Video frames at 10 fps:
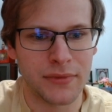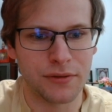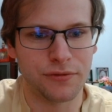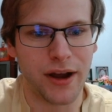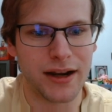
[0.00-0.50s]

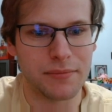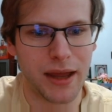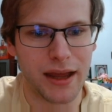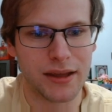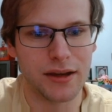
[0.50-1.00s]
fighting
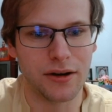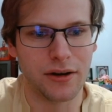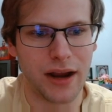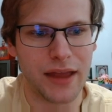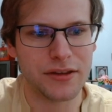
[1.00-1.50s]
back here.
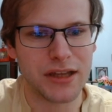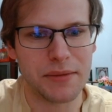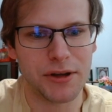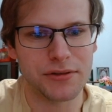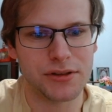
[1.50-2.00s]
Had the
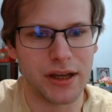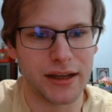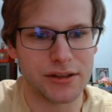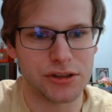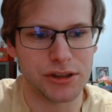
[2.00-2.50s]
Scapegoats, I
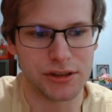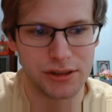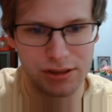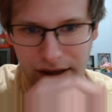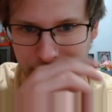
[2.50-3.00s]
guess, just to
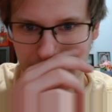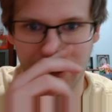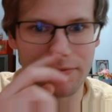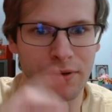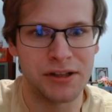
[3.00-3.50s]
save their
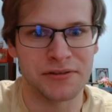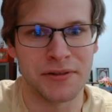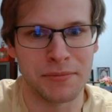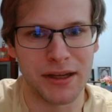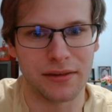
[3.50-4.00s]
life points from
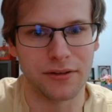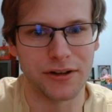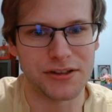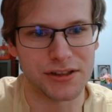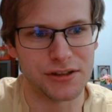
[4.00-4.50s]
the big
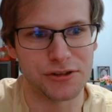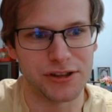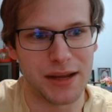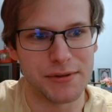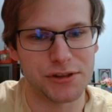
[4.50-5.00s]
3,600
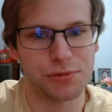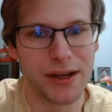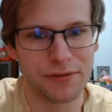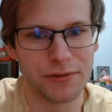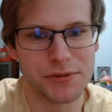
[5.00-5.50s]
damage
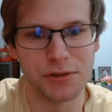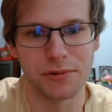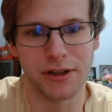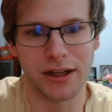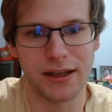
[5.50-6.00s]
swing from Super
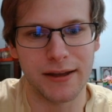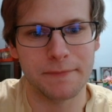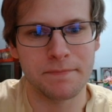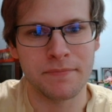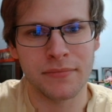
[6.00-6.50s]
Ducky.
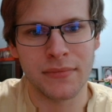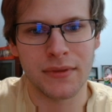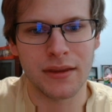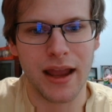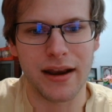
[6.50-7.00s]

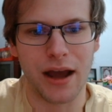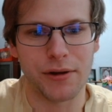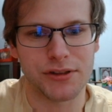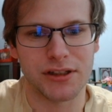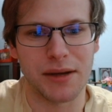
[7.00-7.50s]
And now
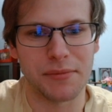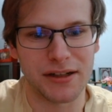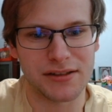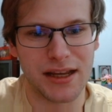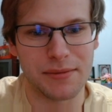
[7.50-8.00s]
is attempting to
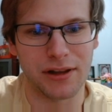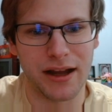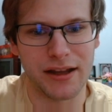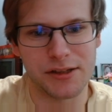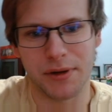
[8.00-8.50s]

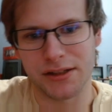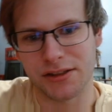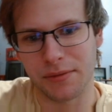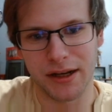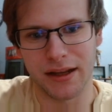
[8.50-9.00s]
stabilize by
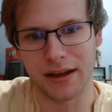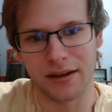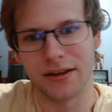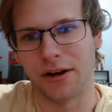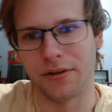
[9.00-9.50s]
summoning,
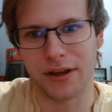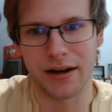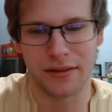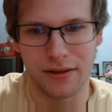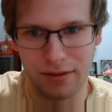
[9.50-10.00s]
you know, kind
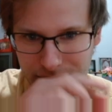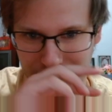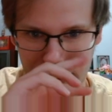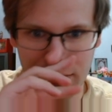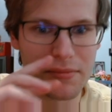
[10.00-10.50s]
of the
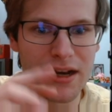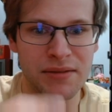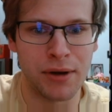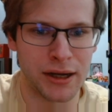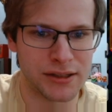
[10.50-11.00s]

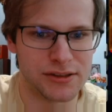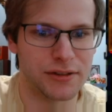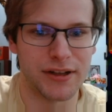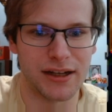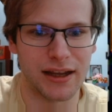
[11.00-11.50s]
mini-boss
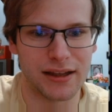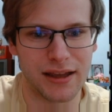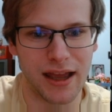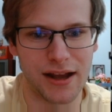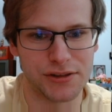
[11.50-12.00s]
of the deck,
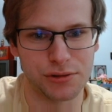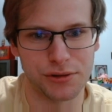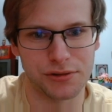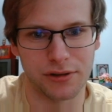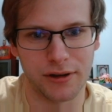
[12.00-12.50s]
Chaos
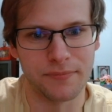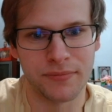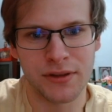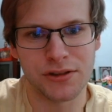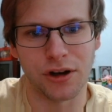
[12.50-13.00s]
Sorcerer,
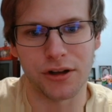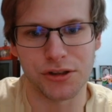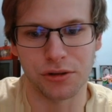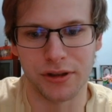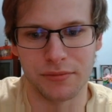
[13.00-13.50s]
start
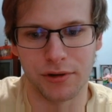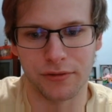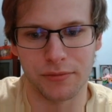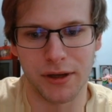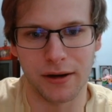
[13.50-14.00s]
controlling the board
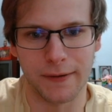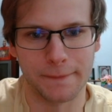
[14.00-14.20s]
from here.